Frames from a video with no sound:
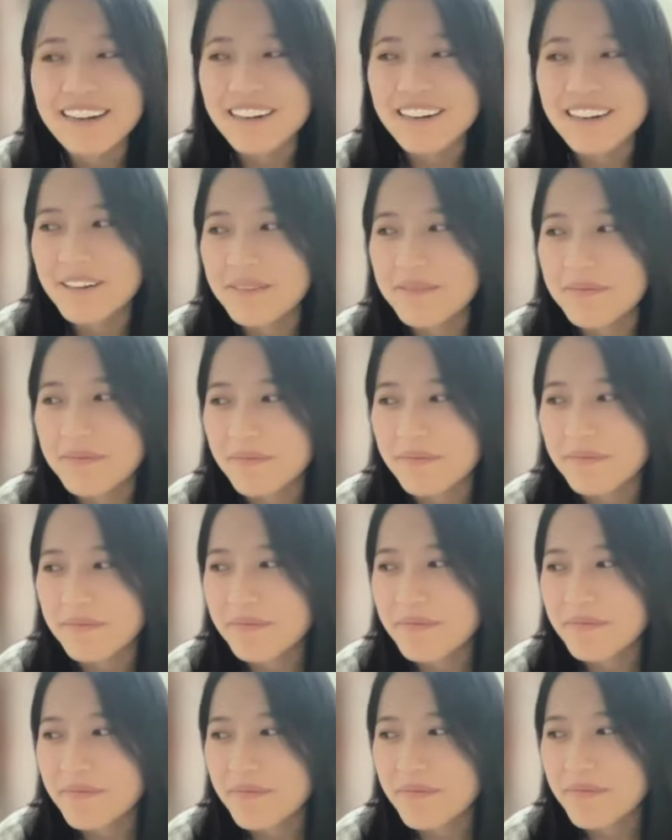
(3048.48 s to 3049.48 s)

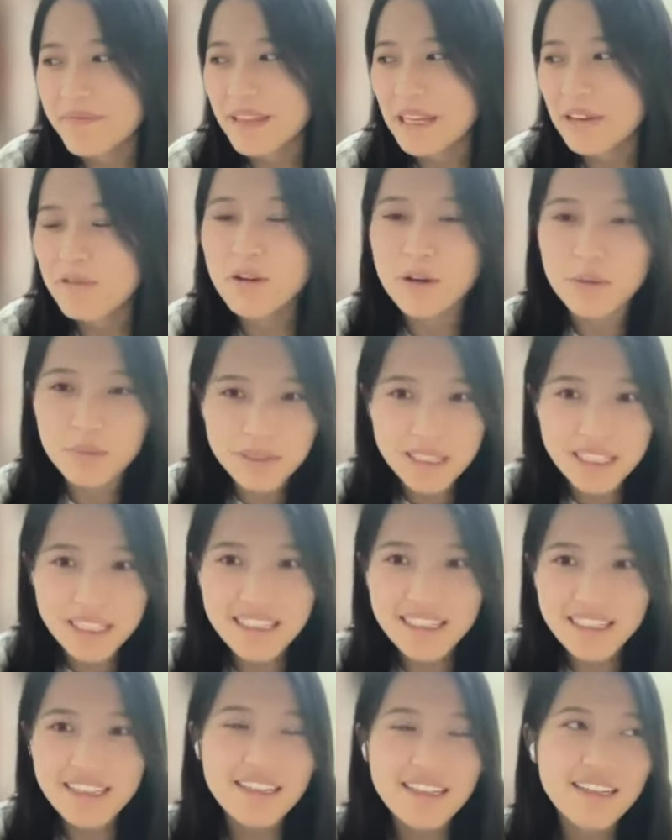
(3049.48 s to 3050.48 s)
For
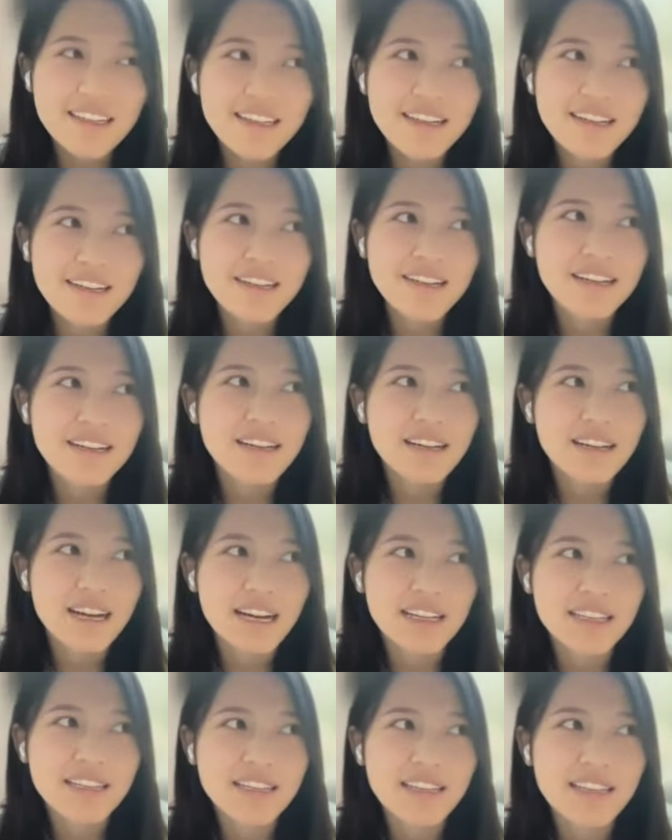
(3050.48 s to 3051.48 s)
me,
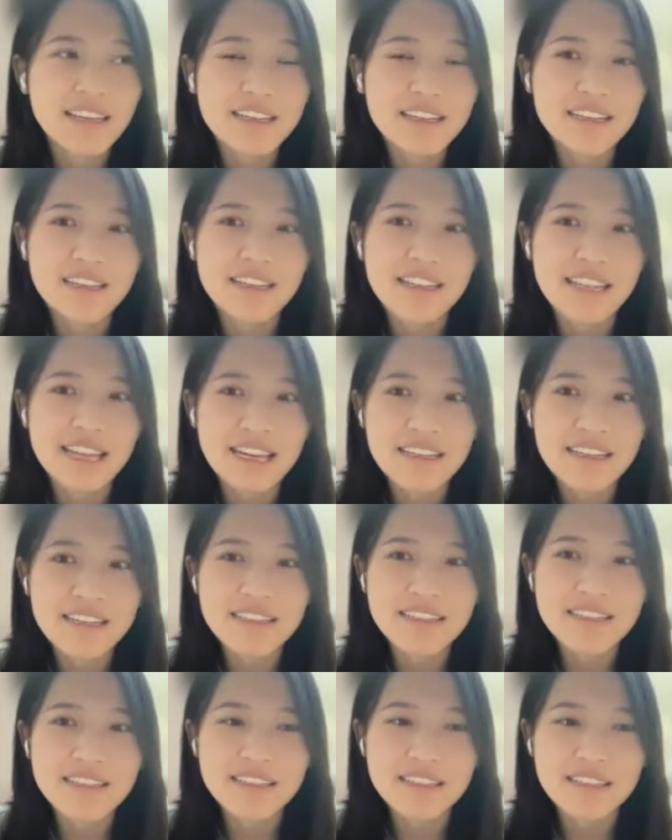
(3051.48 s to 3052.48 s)
I think the
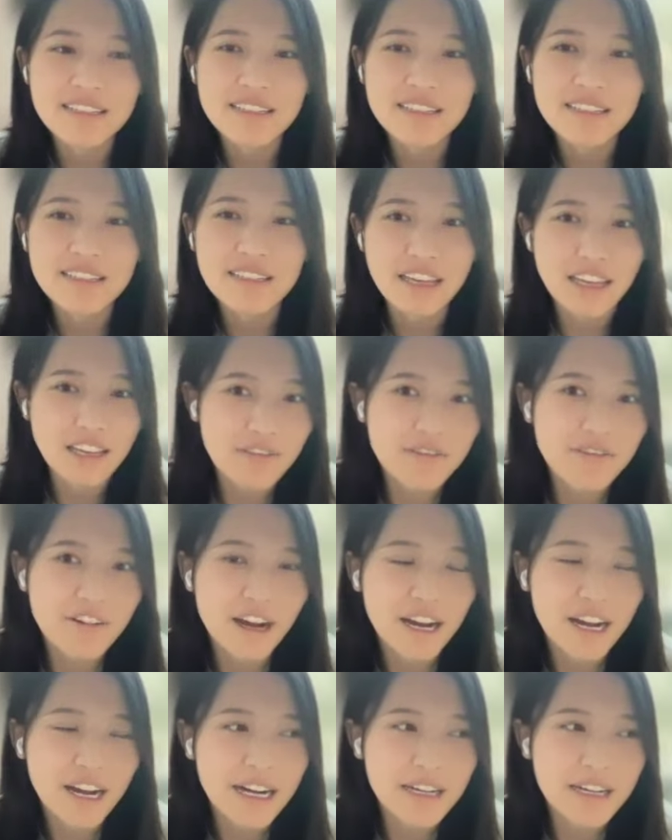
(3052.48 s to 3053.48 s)
legacy, if
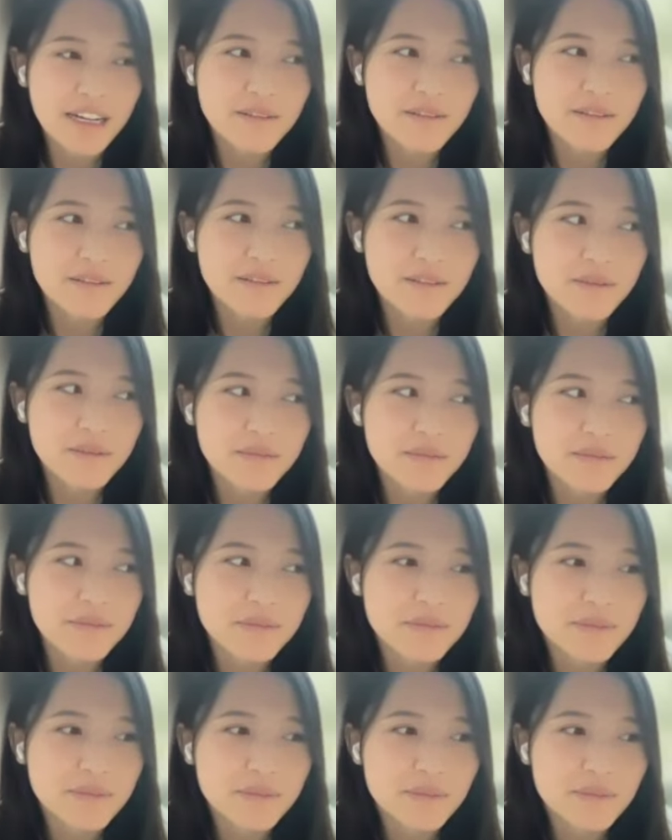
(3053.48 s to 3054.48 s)
I
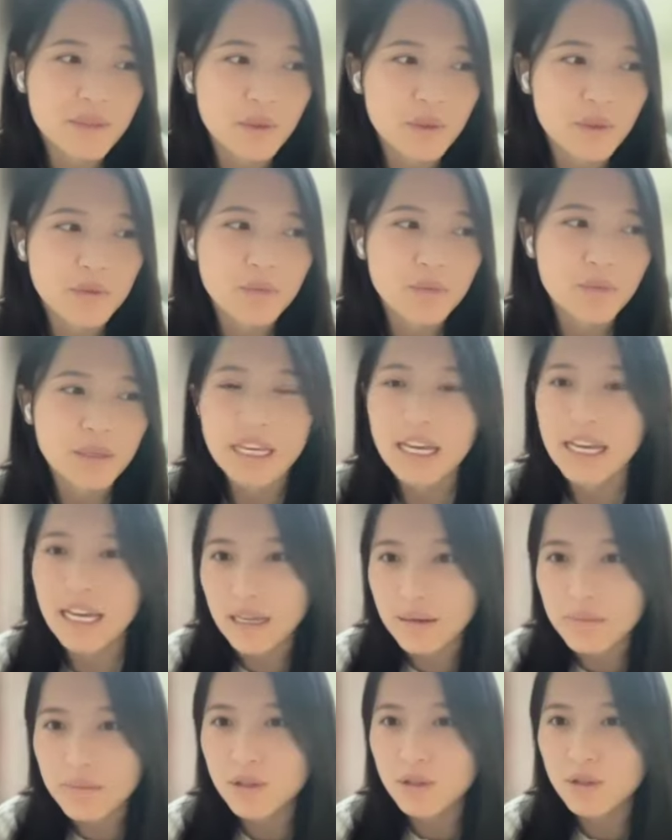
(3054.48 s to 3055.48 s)
would be
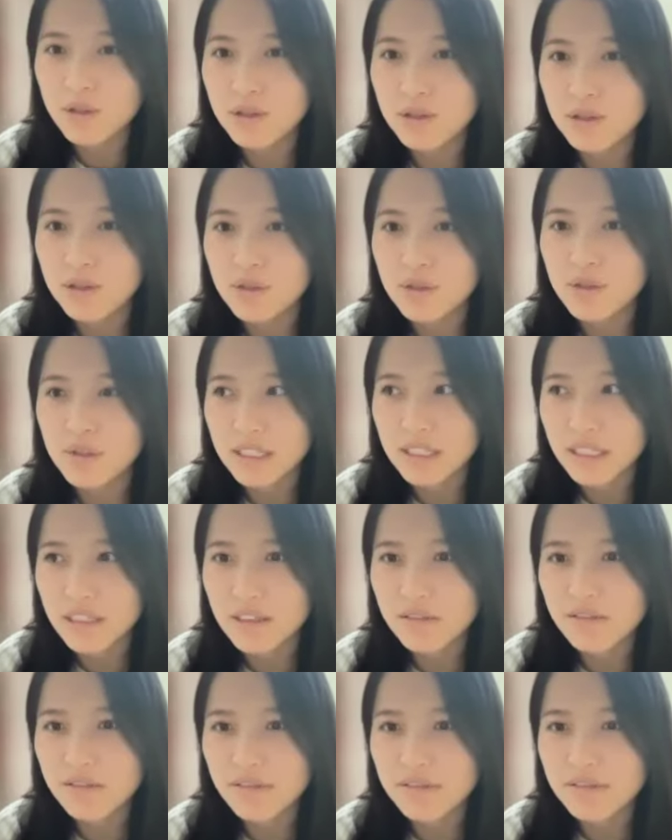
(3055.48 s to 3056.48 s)
able to
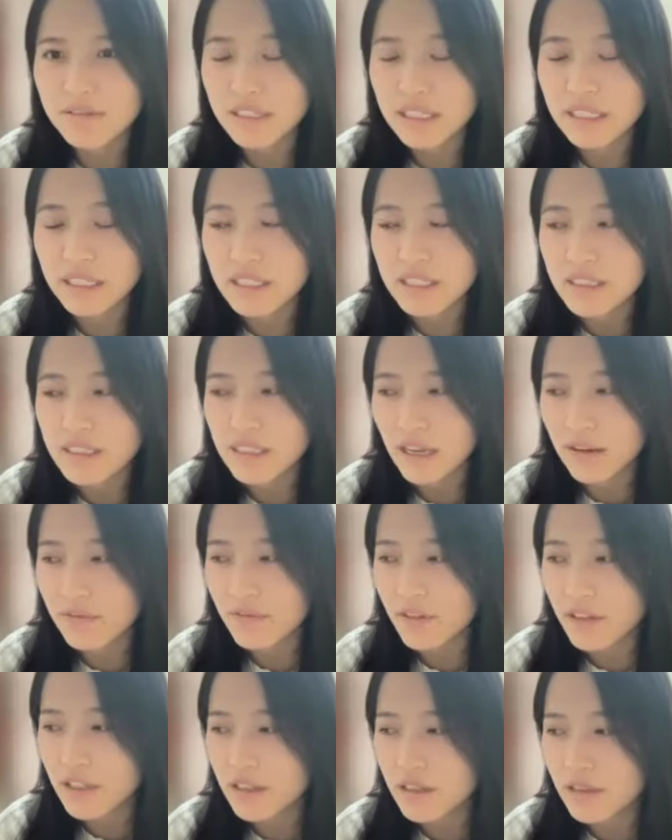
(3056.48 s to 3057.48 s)
leave, is
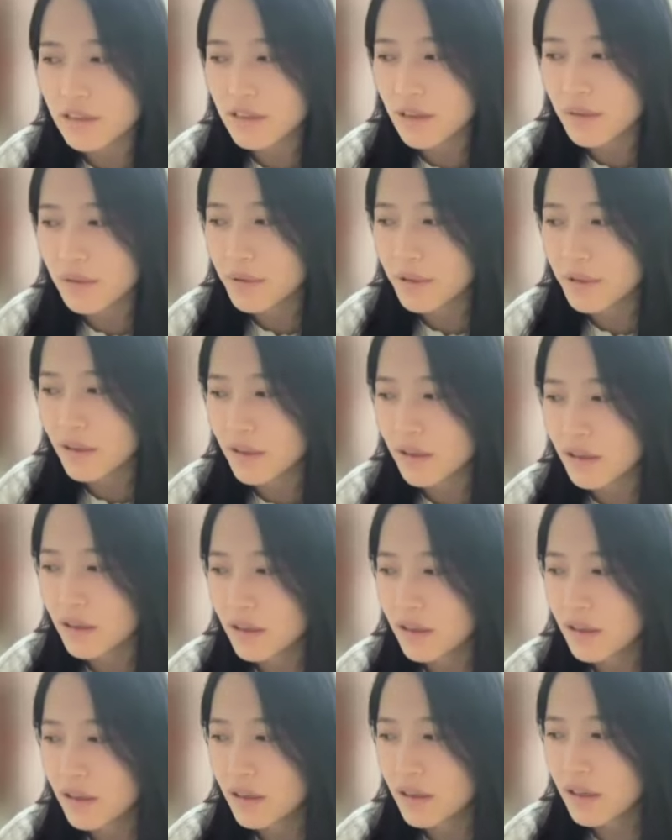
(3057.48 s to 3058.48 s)
definitely
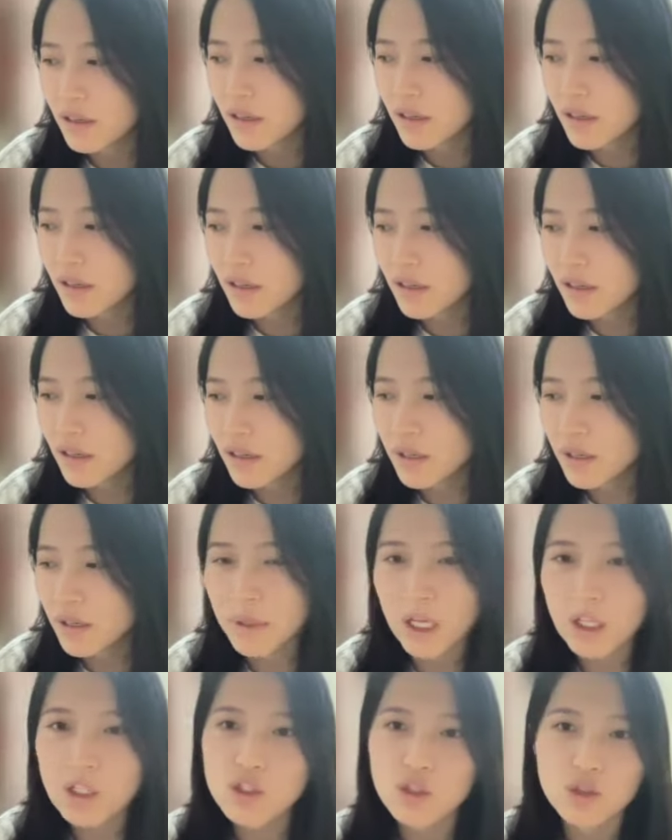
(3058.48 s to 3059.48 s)
something
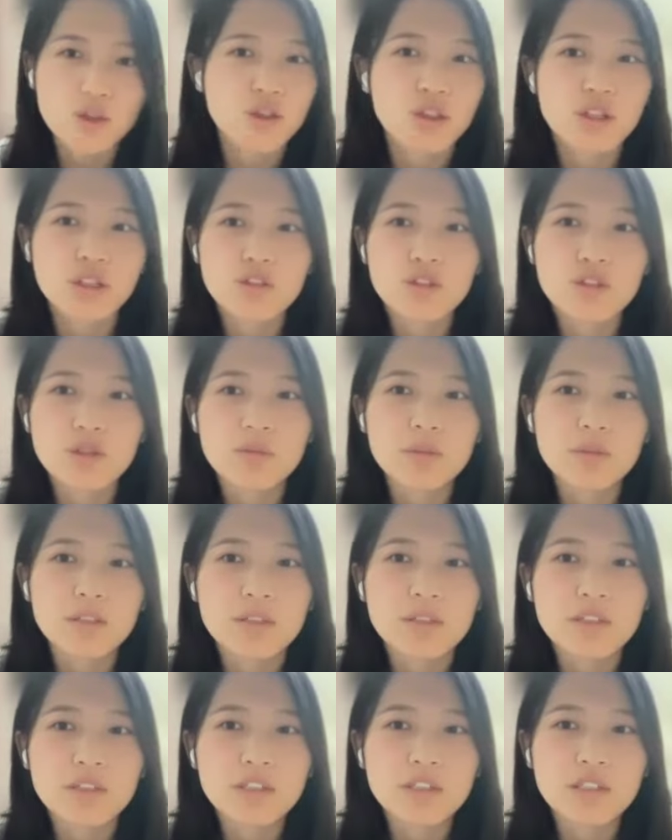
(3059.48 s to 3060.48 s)
about social
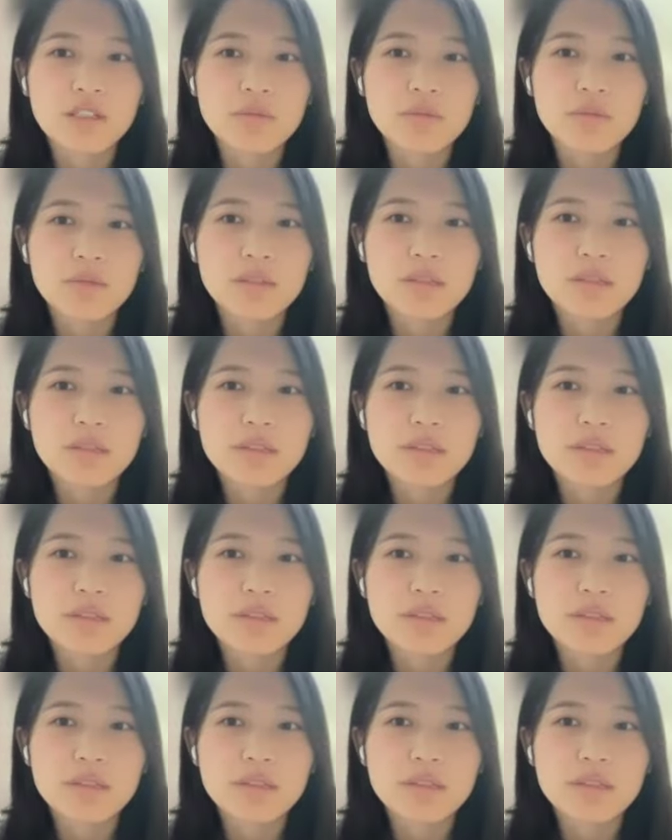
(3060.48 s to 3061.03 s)
entrepreneurship.